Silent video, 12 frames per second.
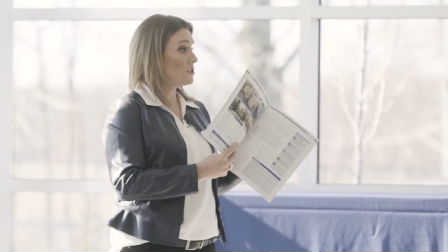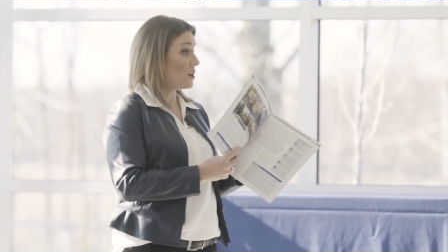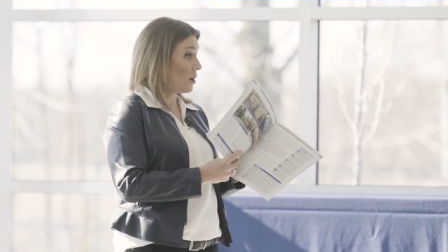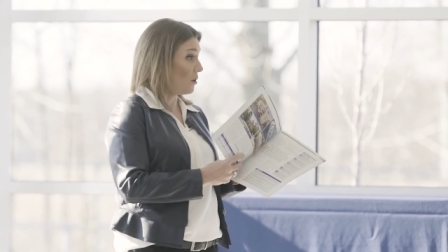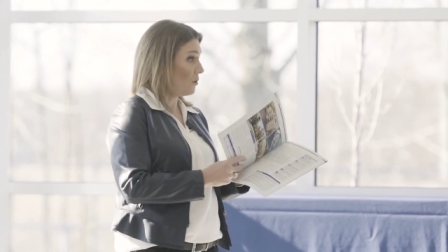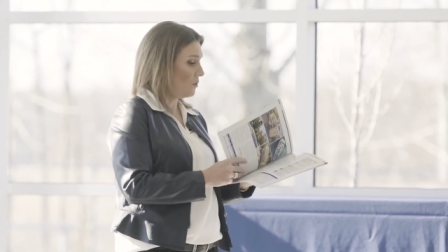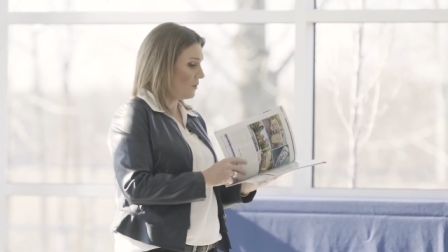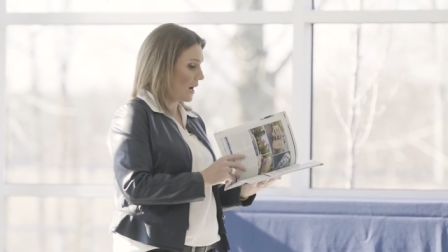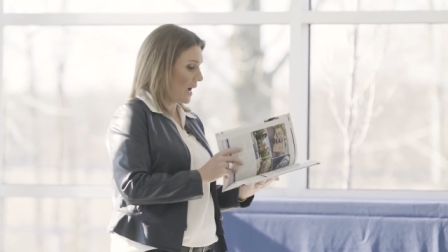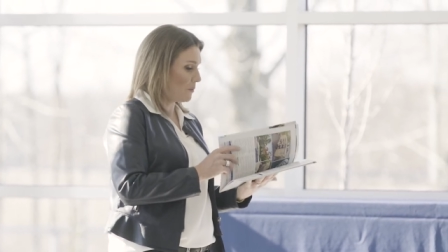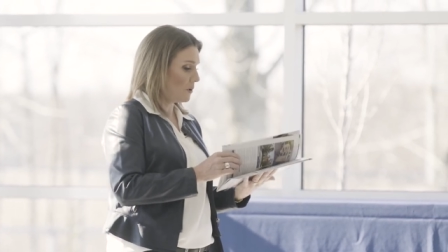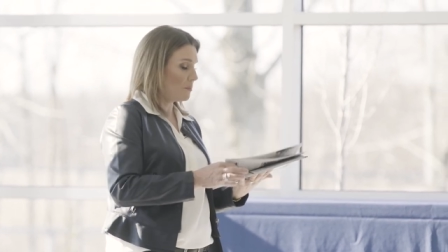So
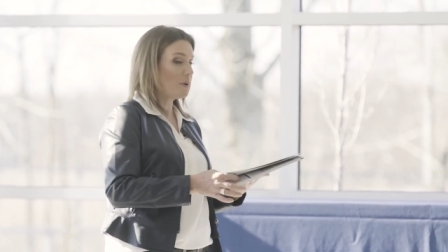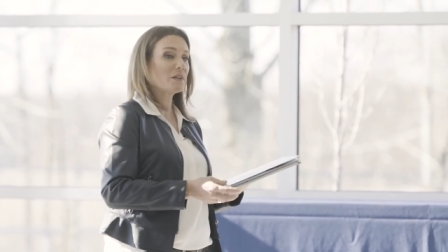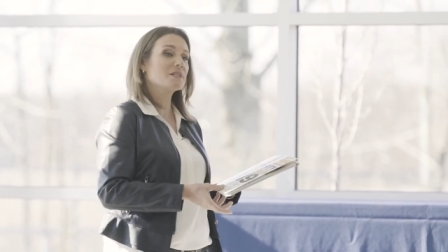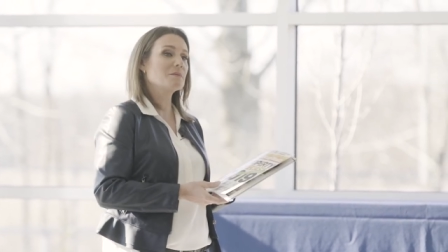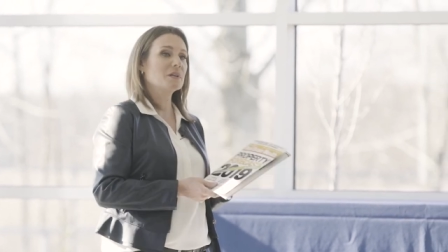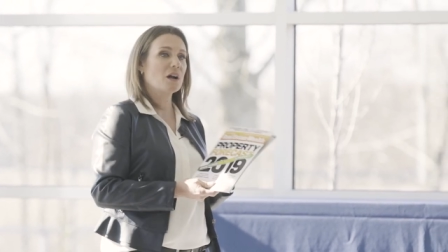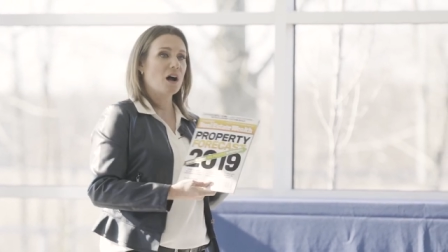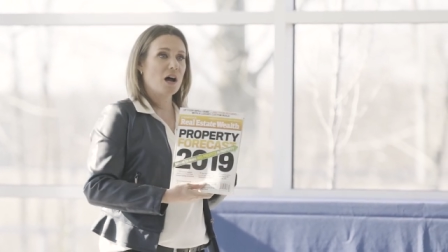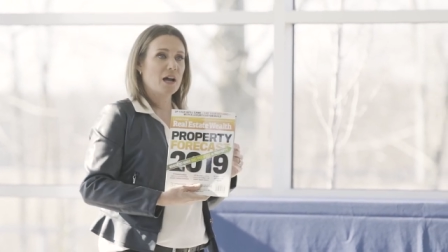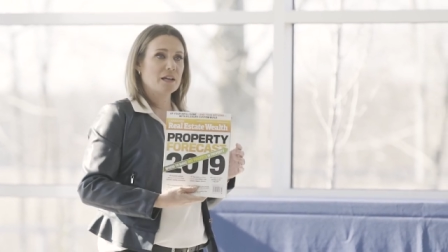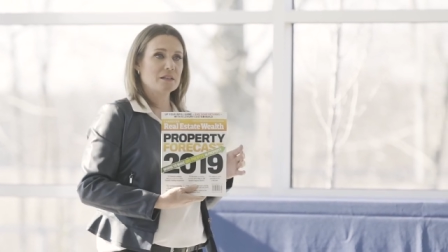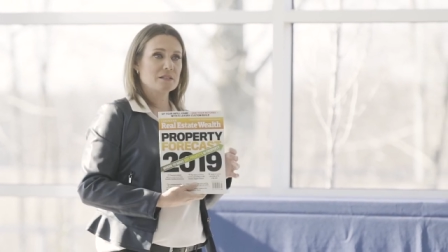I will put something
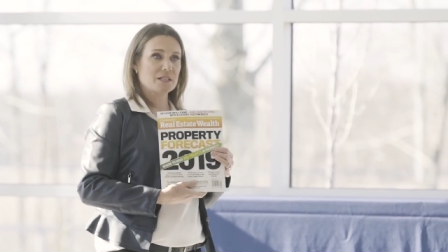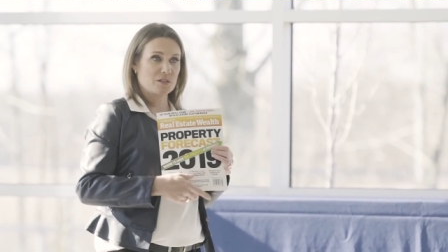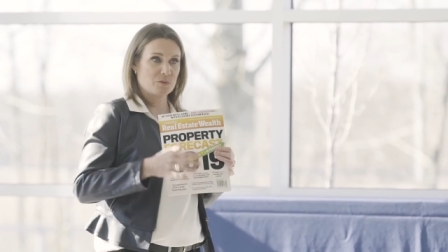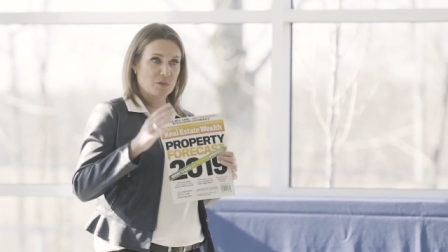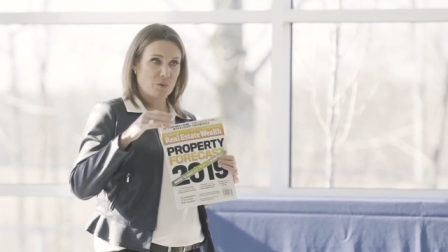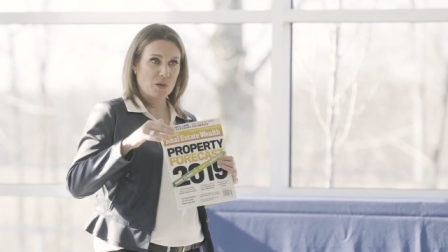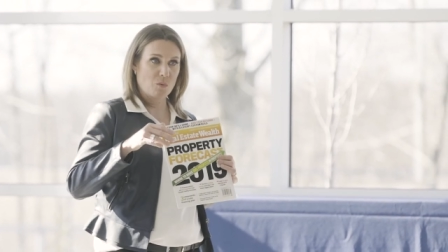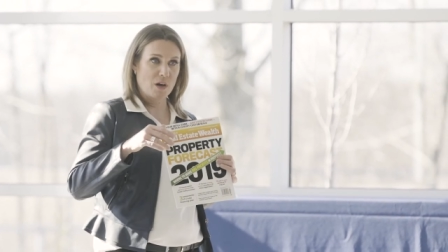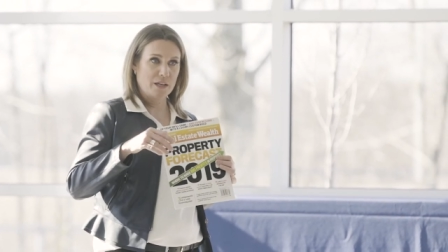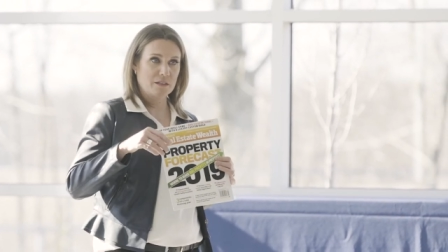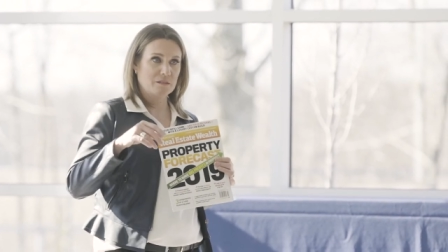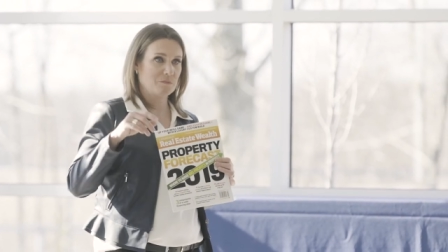on Century
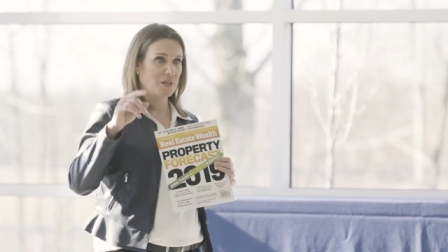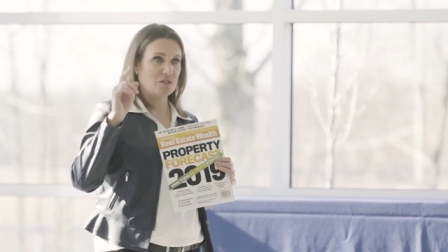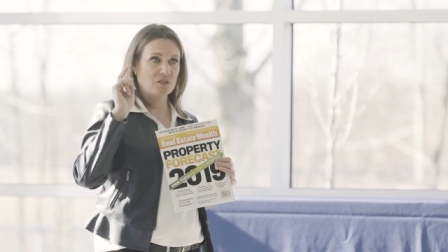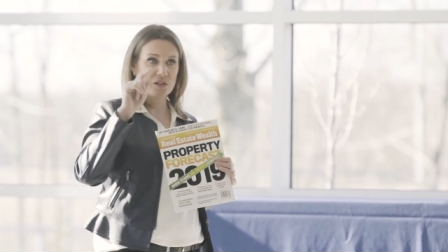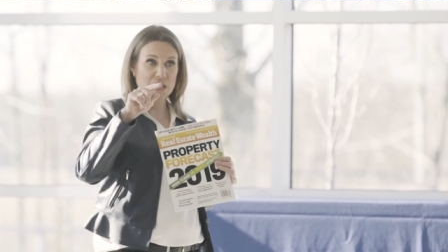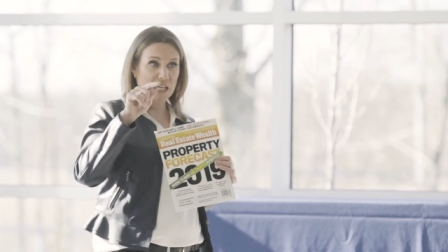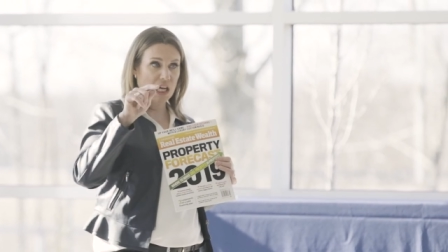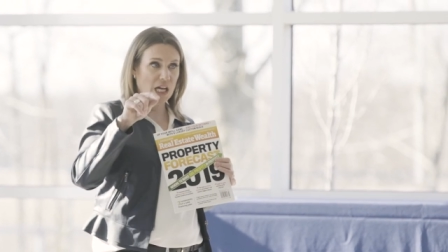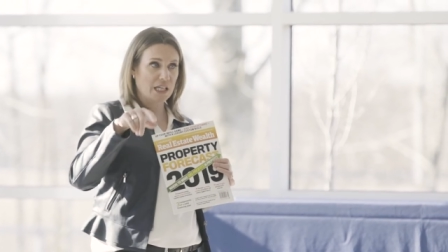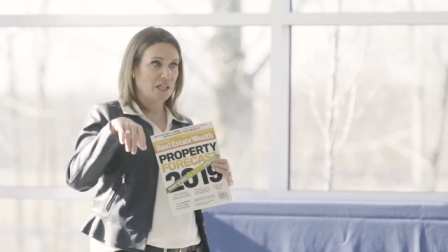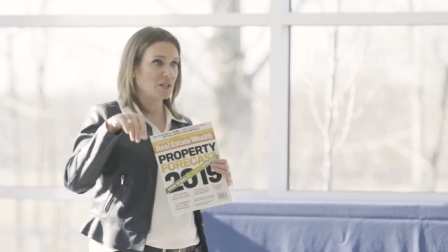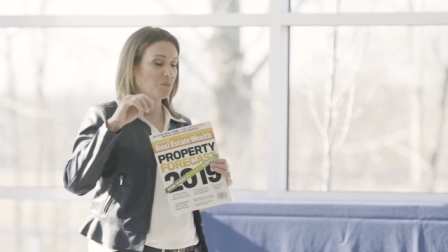21. Basically, you click
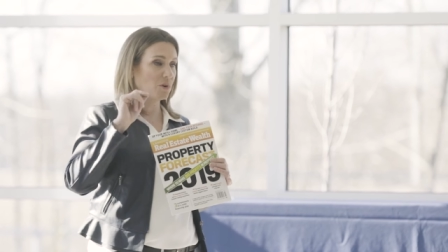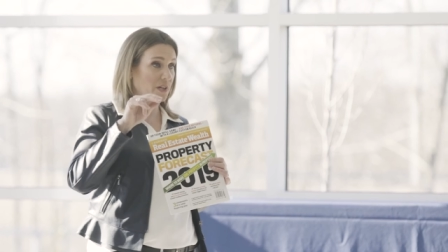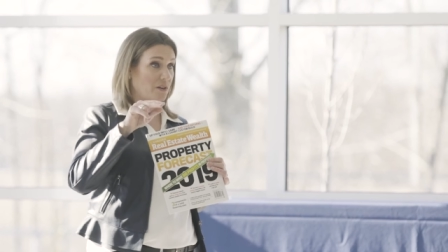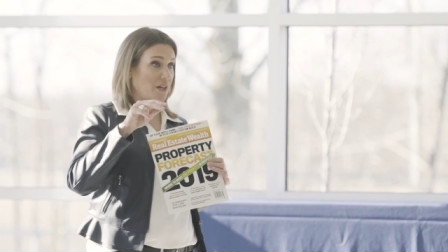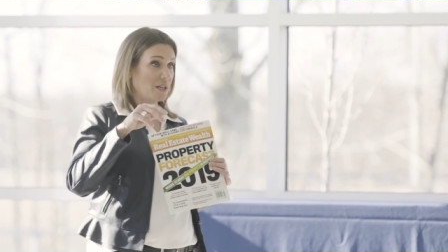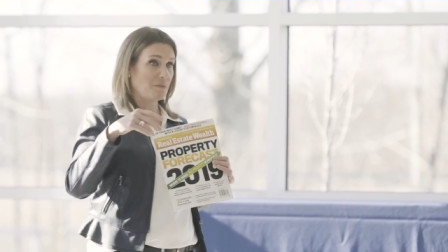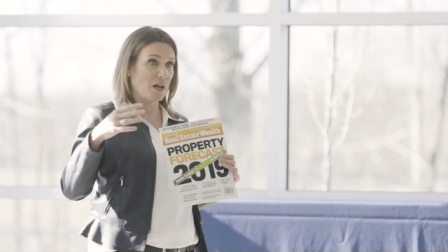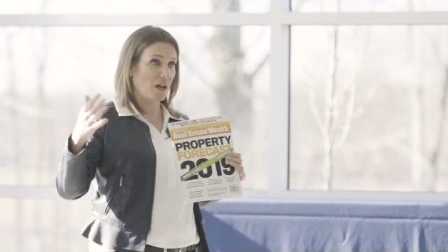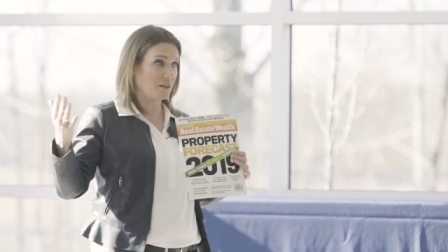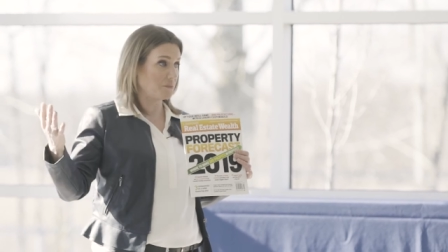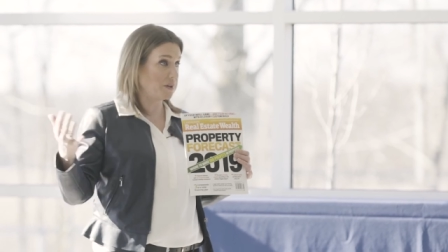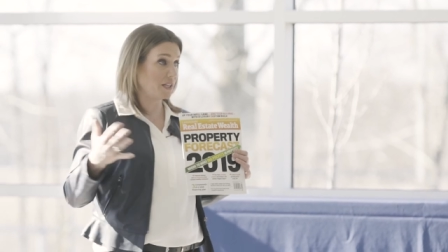on it, you put in your
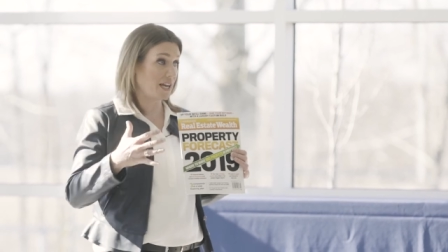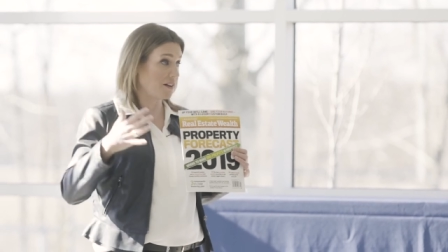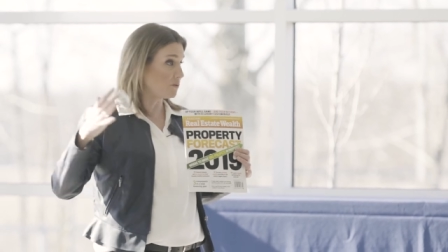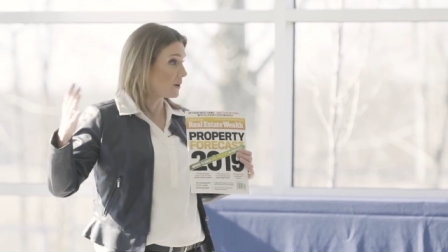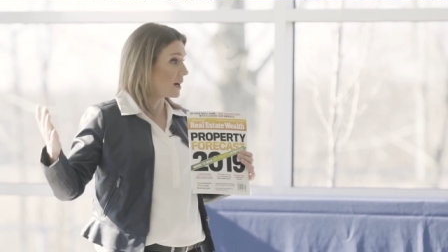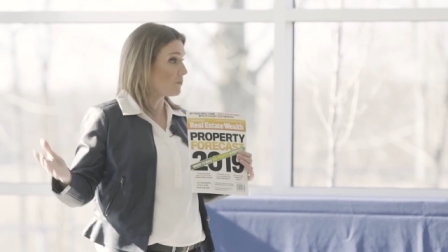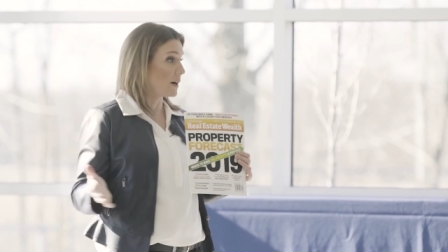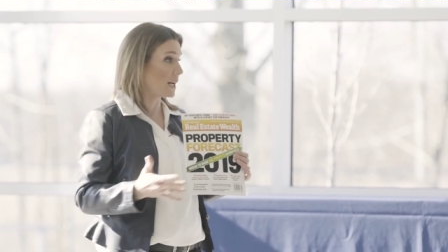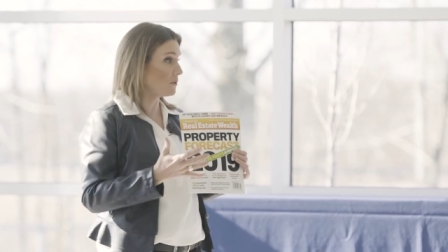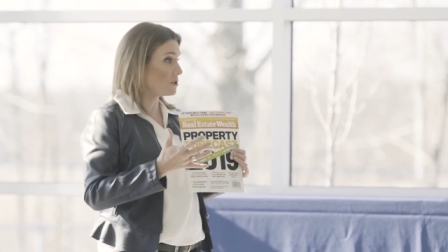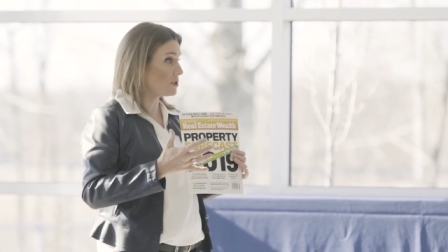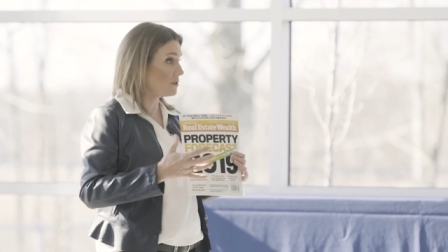email, the PDF will come
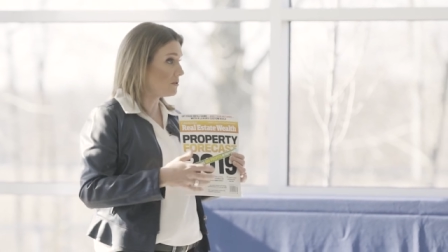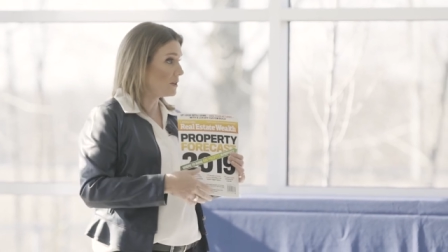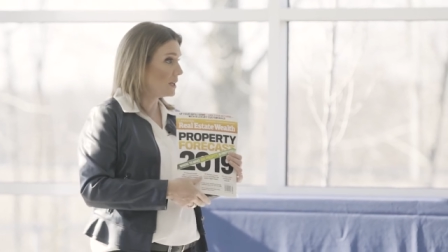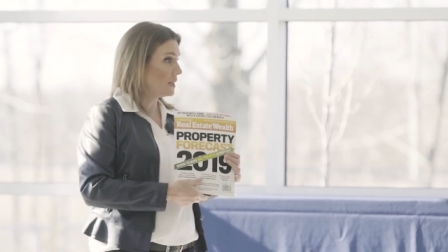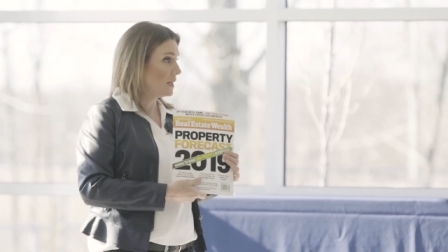right out to you.